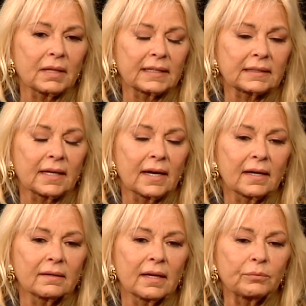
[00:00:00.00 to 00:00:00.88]
like
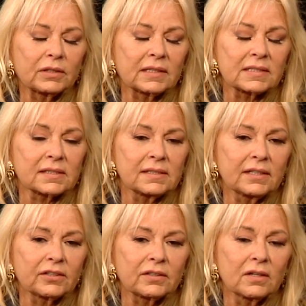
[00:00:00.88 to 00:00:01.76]
that and with the
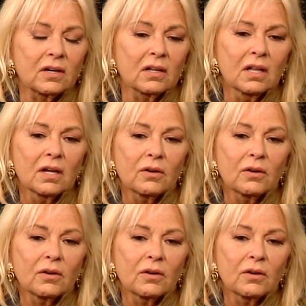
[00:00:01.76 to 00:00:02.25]
snare and all,